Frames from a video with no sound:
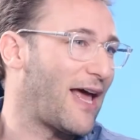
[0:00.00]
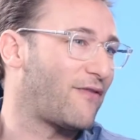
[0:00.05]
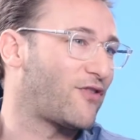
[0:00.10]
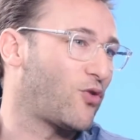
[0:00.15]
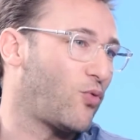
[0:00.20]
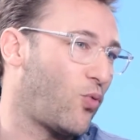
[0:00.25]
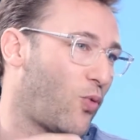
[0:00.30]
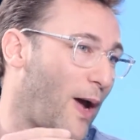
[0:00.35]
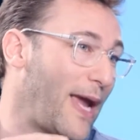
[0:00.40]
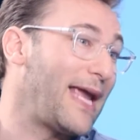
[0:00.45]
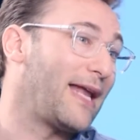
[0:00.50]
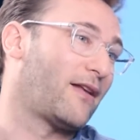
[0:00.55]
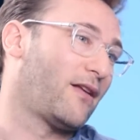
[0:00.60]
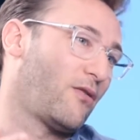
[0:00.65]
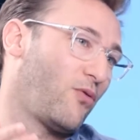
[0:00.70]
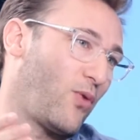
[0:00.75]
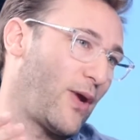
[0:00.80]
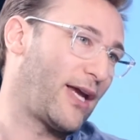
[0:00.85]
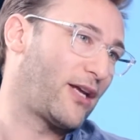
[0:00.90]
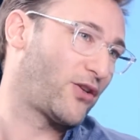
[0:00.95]
have to wait
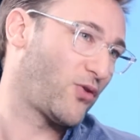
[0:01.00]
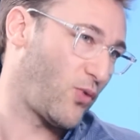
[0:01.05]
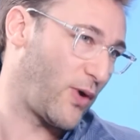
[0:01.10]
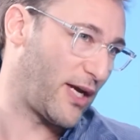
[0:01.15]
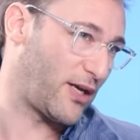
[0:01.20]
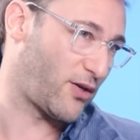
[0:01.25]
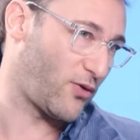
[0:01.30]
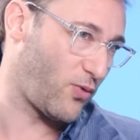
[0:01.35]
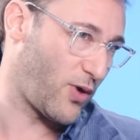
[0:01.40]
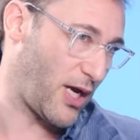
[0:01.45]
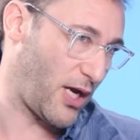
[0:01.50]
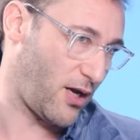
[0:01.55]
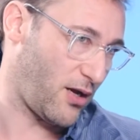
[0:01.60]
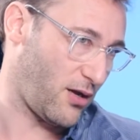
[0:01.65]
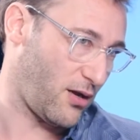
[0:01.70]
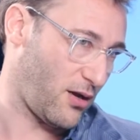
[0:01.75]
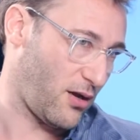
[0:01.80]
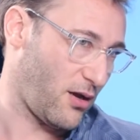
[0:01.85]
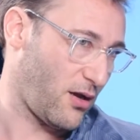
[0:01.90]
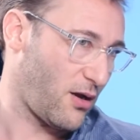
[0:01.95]
week to week to week,
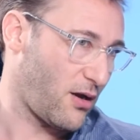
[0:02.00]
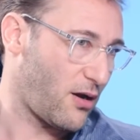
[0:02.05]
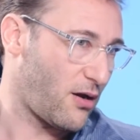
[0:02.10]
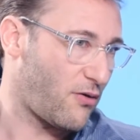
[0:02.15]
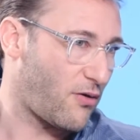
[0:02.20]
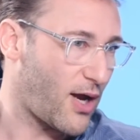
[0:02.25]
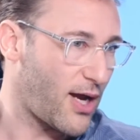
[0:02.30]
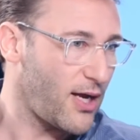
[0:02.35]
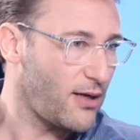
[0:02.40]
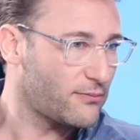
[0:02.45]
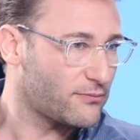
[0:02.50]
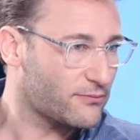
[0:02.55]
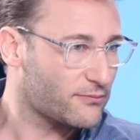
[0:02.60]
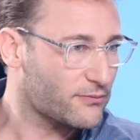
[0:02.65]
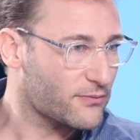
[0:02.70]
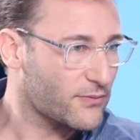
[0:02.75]
right?